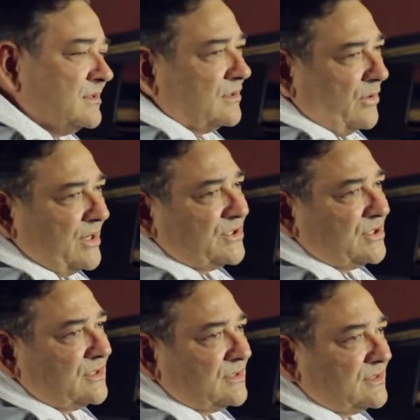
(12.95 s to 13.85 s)
So the
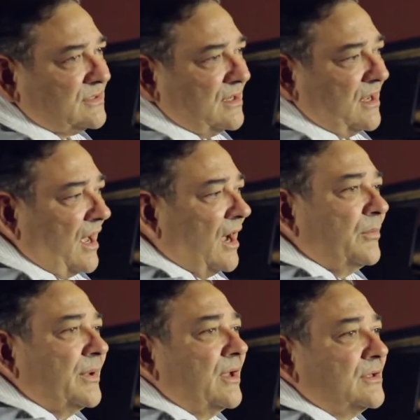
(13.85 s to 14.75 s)
question is, how
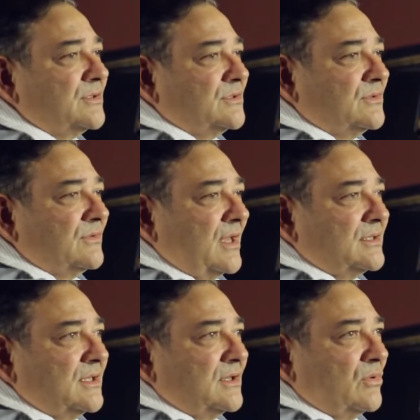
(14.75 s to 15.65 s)
are we going to do
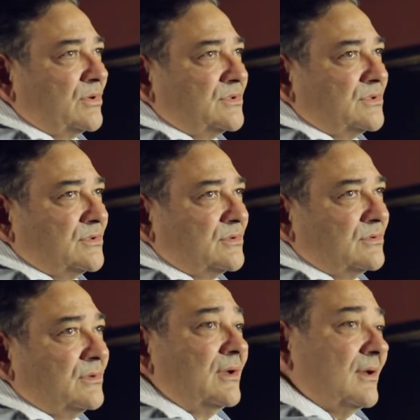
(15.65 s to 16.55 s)
that in order
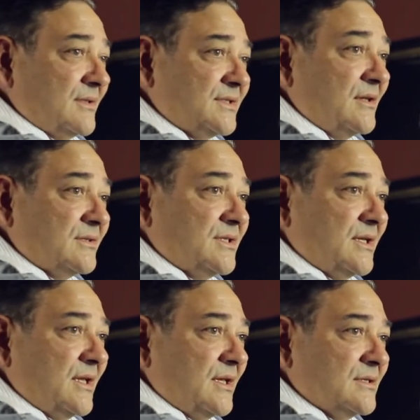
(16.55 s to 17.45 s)
to sell
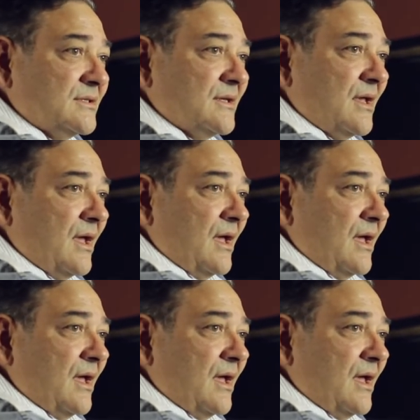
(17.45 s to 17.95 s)
CDs?